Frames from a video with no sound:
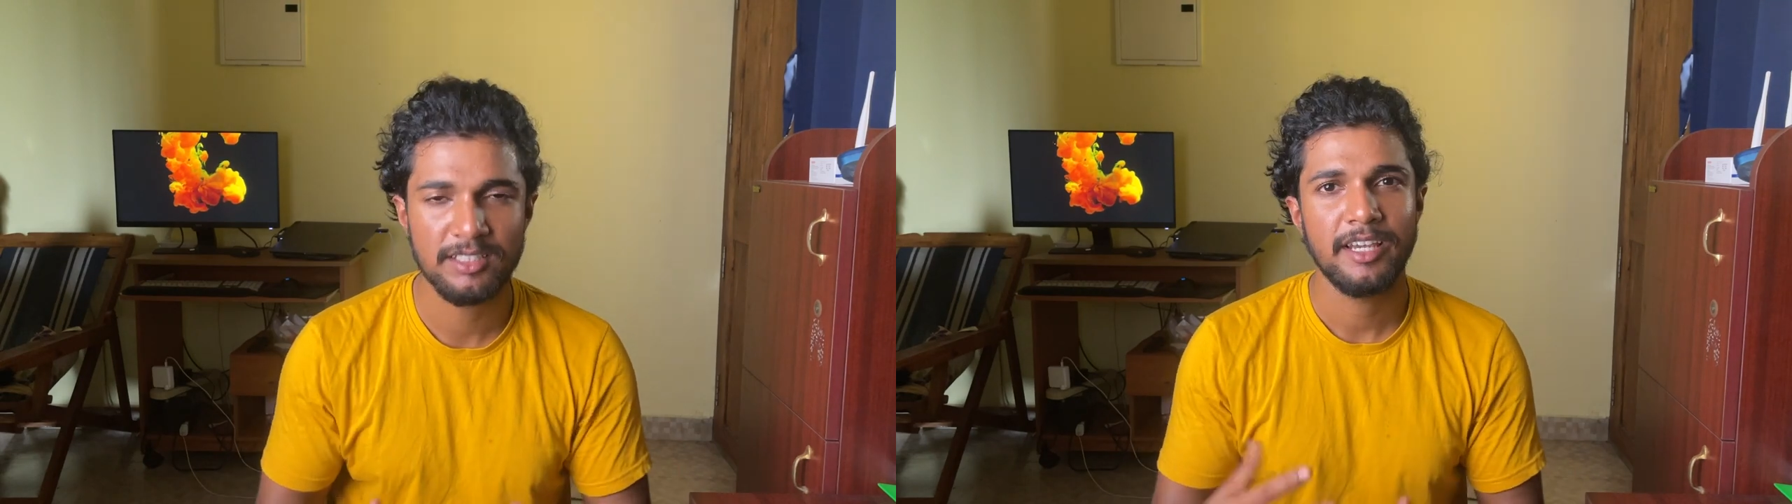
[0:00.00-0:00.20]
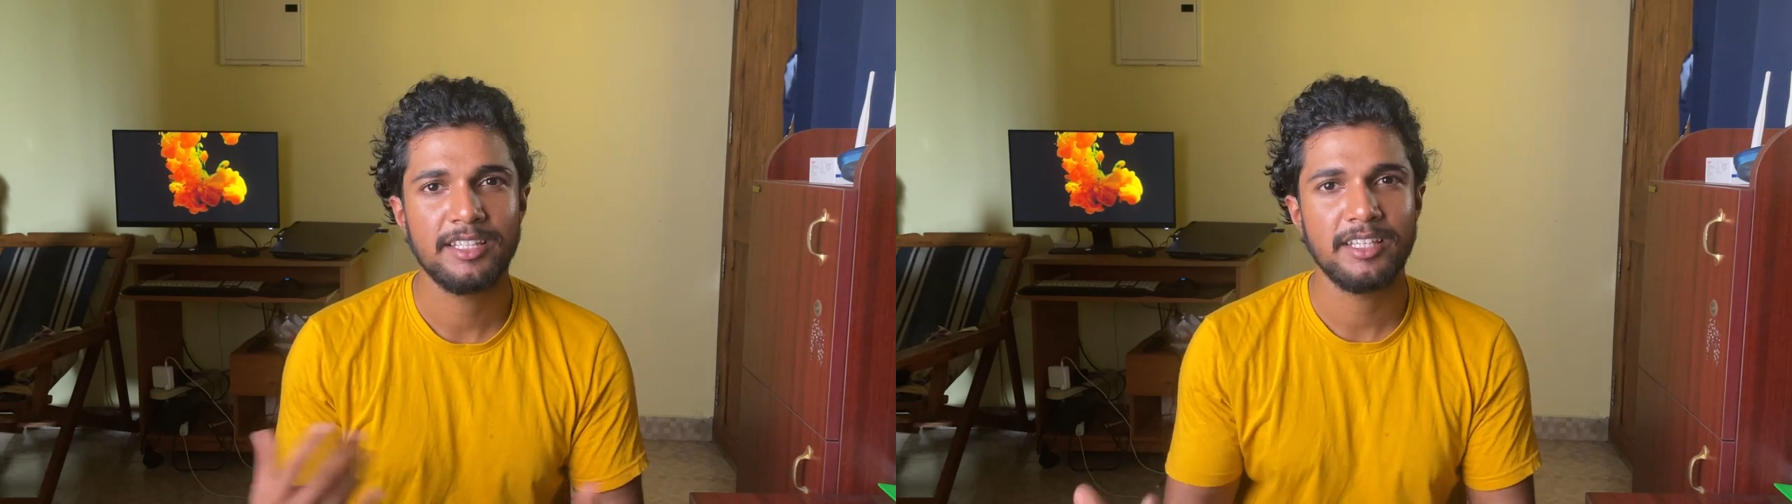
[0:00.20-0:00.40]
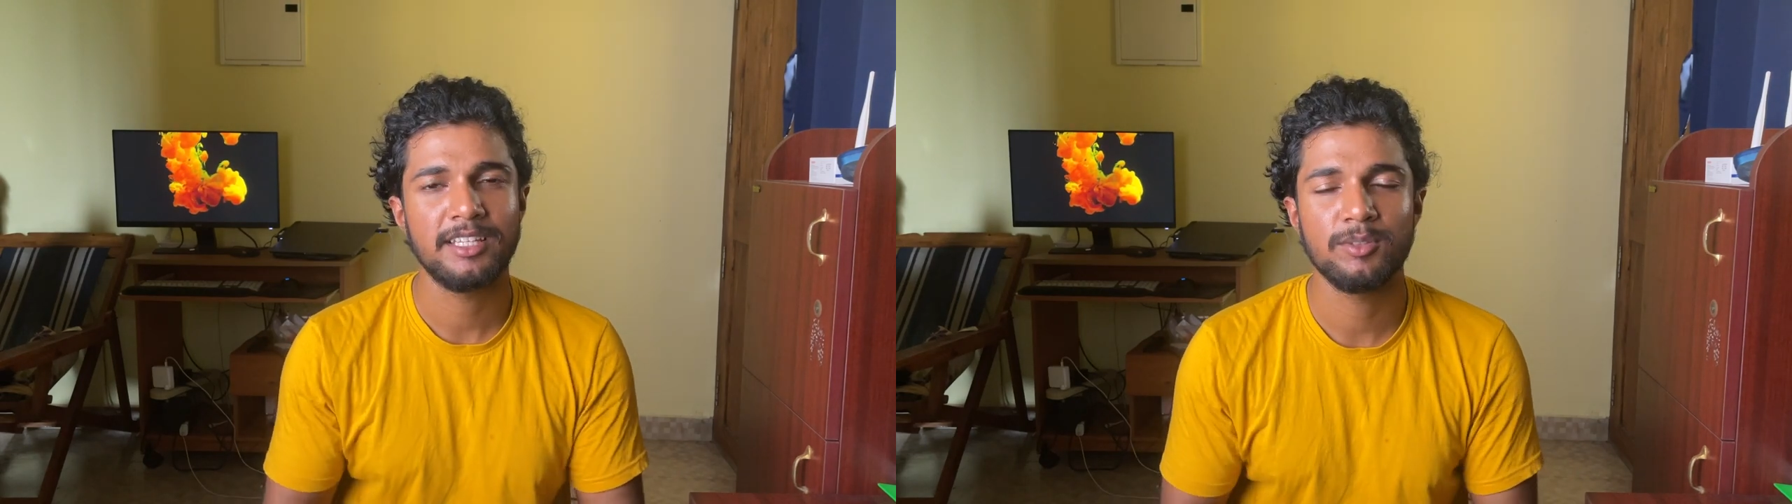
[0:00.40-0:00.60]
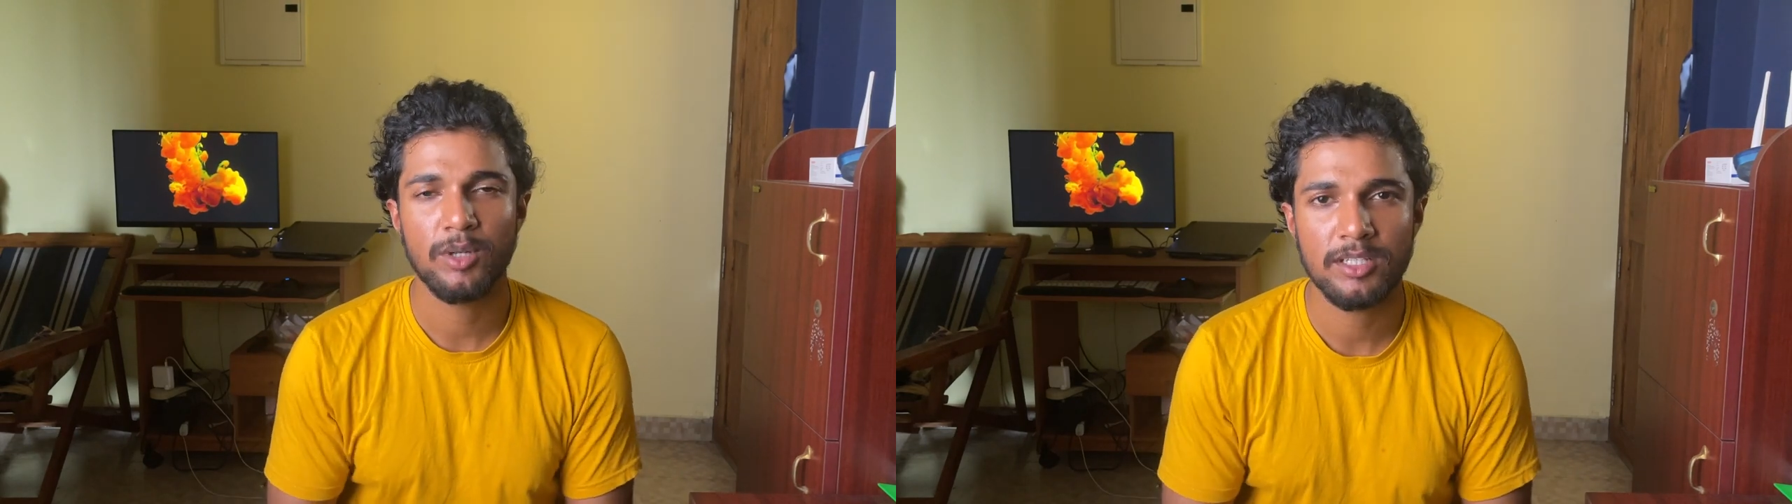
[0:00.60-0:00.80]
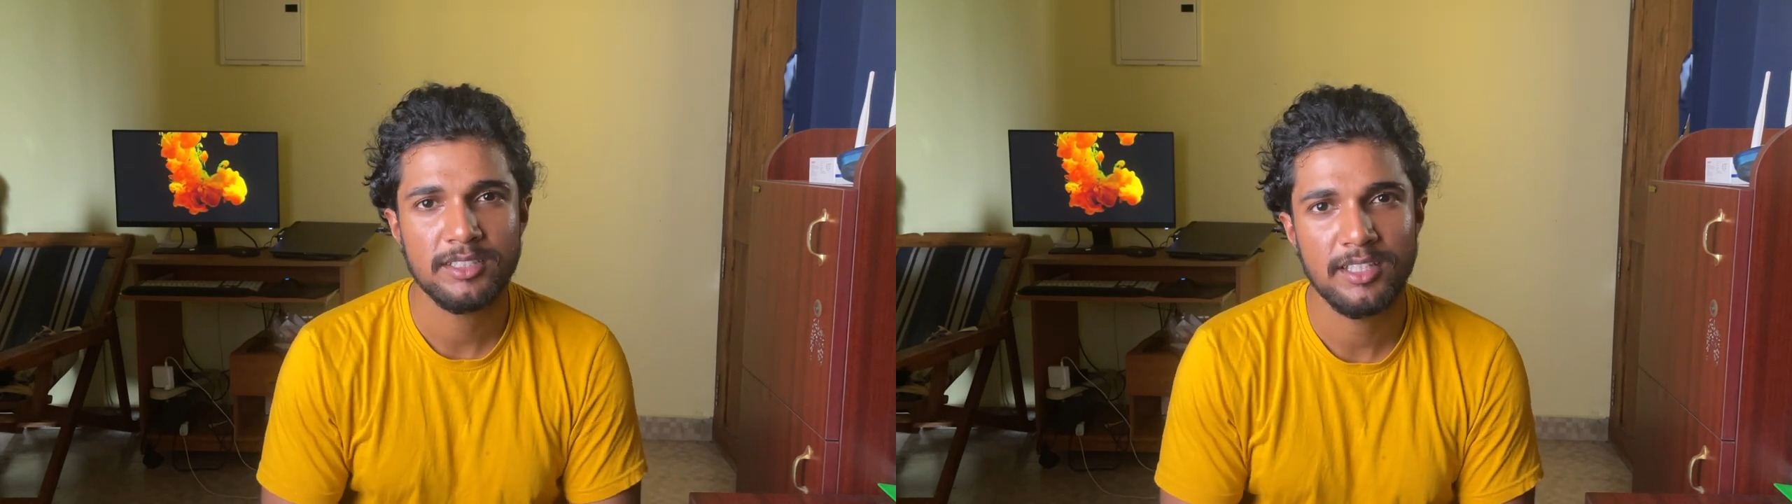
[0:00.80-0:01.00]
in, in the
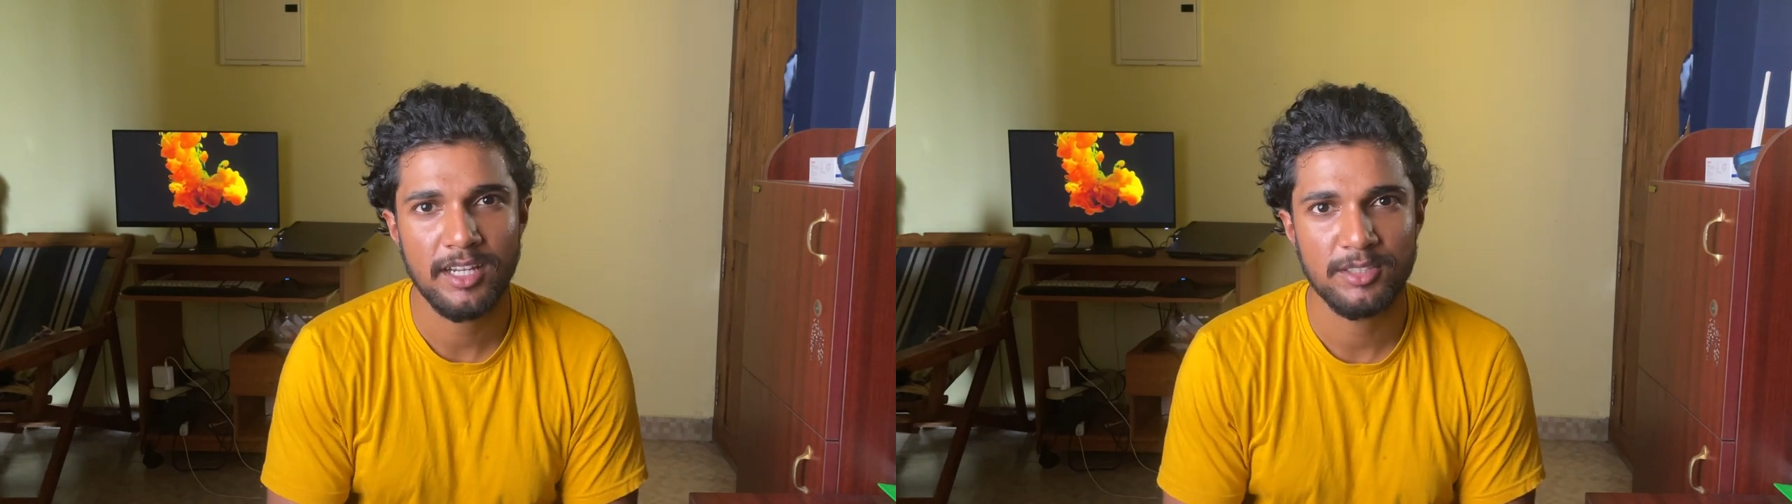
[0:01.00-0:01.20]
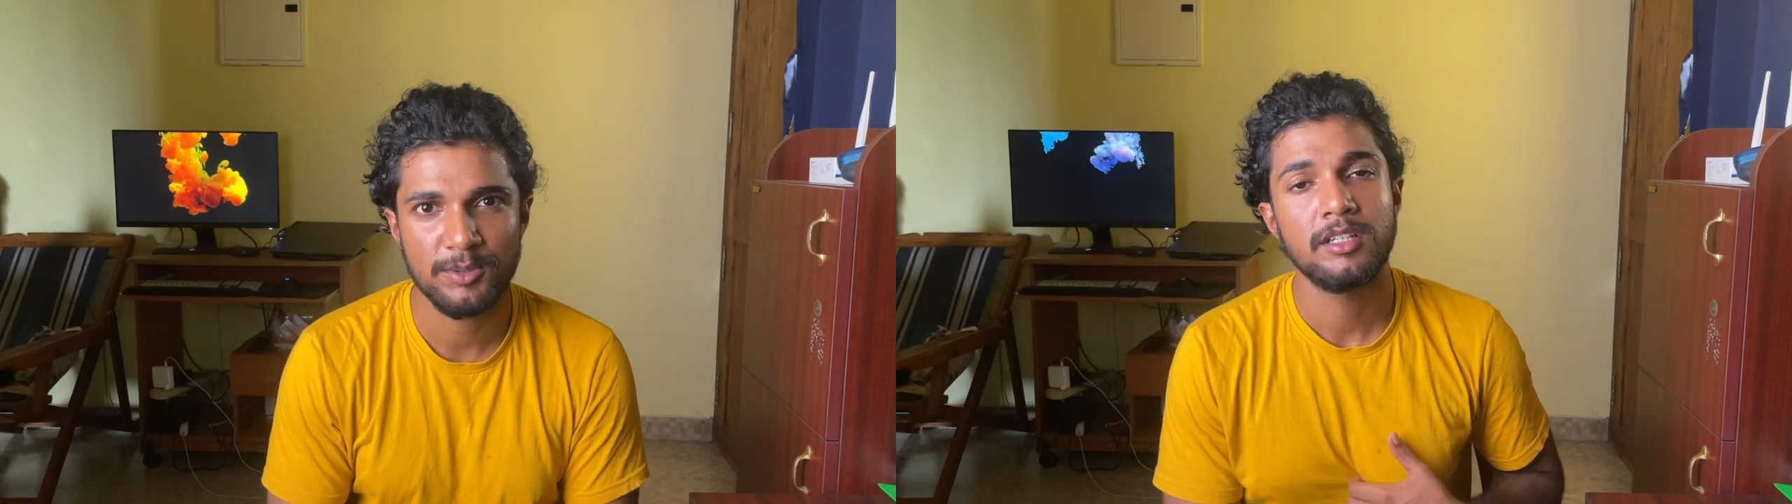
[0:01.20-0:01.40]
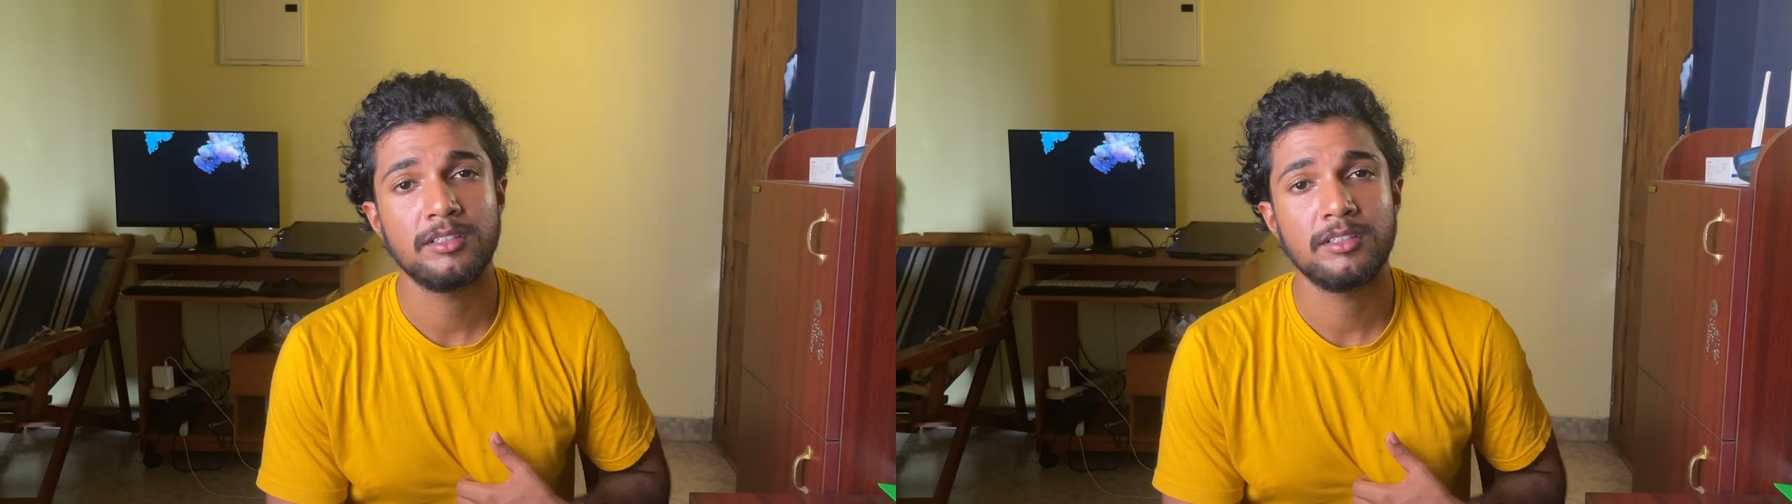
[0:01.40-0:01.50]
work that I do.